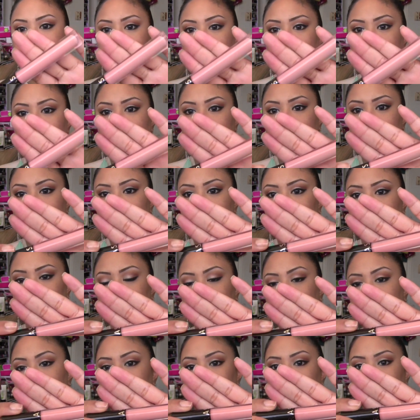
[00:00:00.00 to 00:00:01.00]
like a
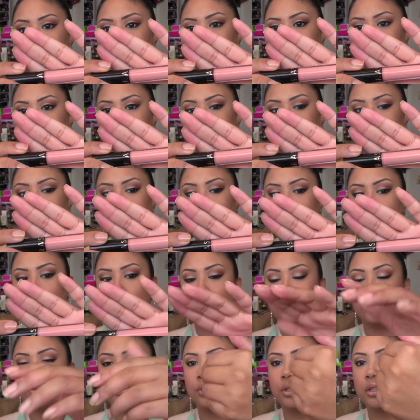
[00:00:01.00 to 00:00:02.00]
pretty basic
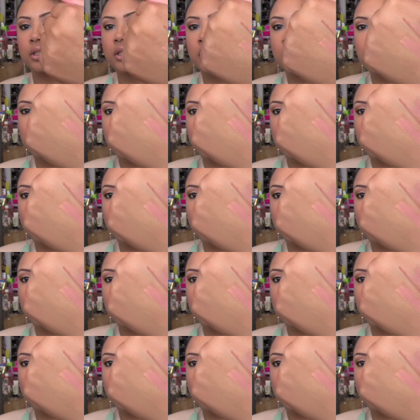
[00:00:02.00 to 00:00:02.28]
nude.